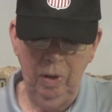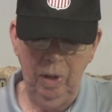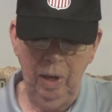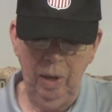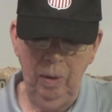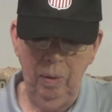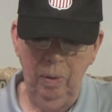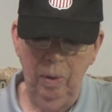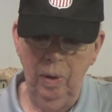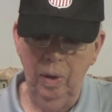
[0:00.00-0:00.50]

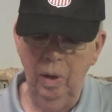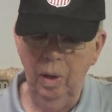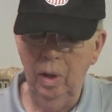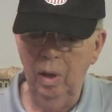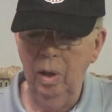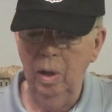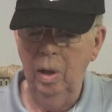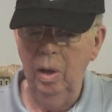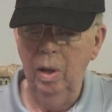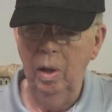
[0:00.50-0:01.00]

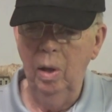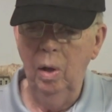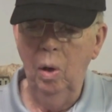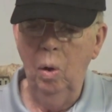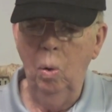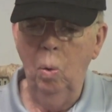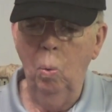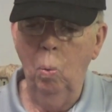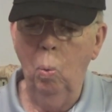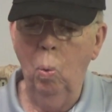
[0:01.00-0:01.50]

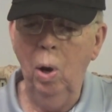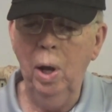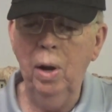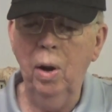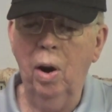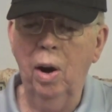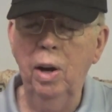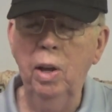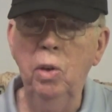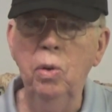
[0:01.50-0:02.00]
Okay. What
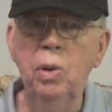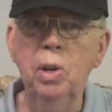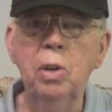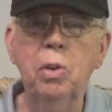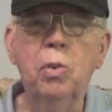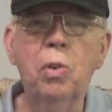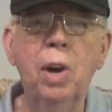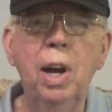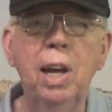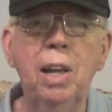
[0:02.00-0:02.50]
are
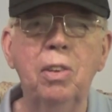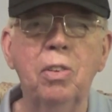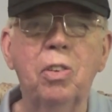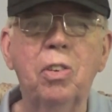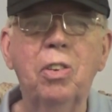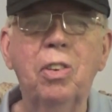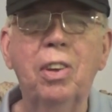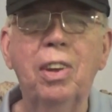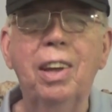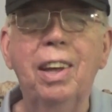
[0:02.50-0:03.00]
unit
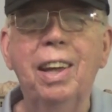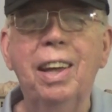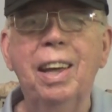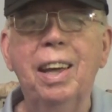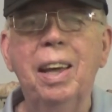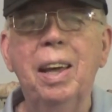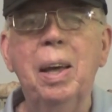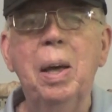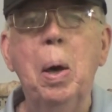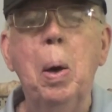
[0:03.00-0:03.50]
trains?
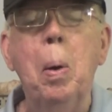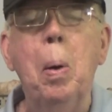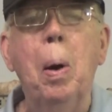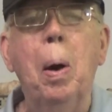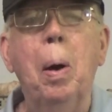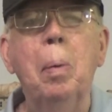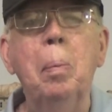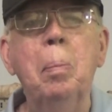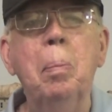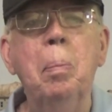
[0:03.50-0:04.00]

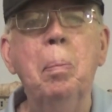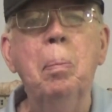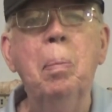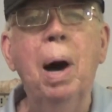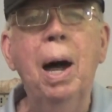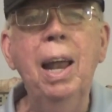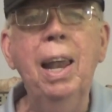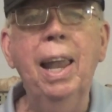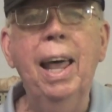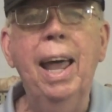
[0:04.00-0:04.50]

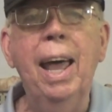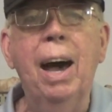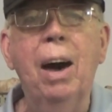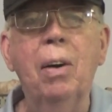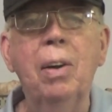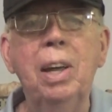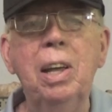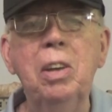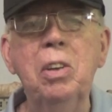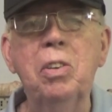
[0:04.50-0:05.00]
My
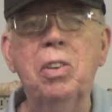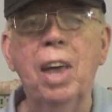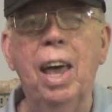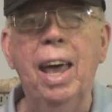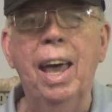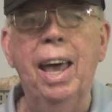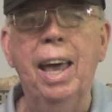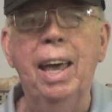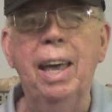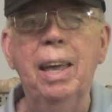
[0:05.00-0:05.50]
layout is
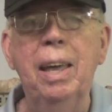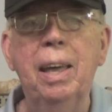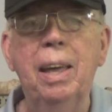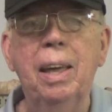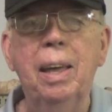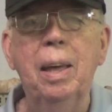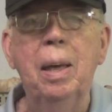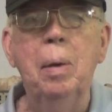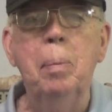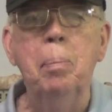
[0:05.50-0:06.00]
a
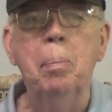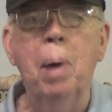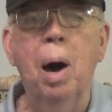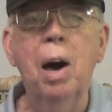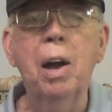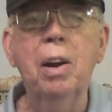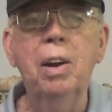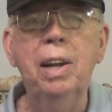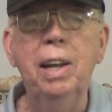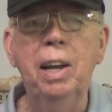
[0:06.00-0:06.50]

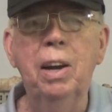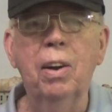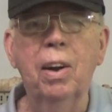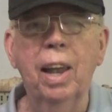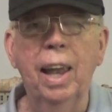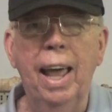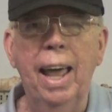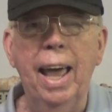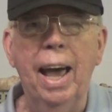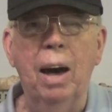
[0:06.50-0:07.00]
modern
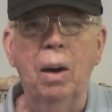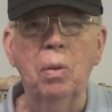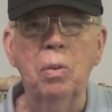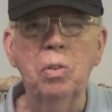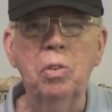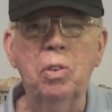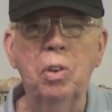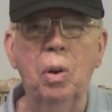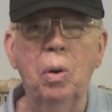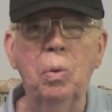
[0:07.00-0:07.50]
era
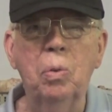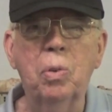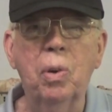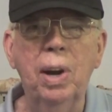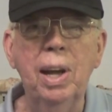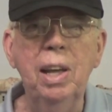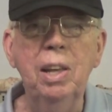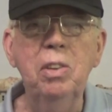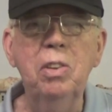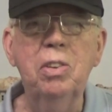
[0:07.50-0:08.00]
layout, so
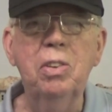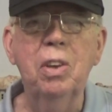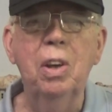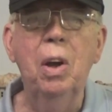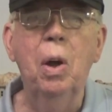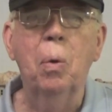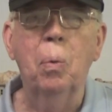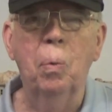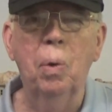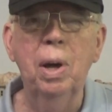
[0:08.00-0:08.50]
trains
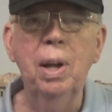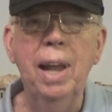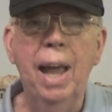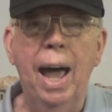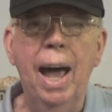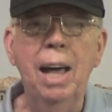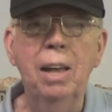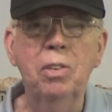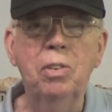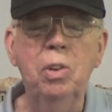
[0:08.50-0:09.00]
run
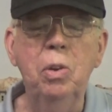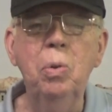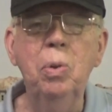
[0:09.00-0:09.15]
as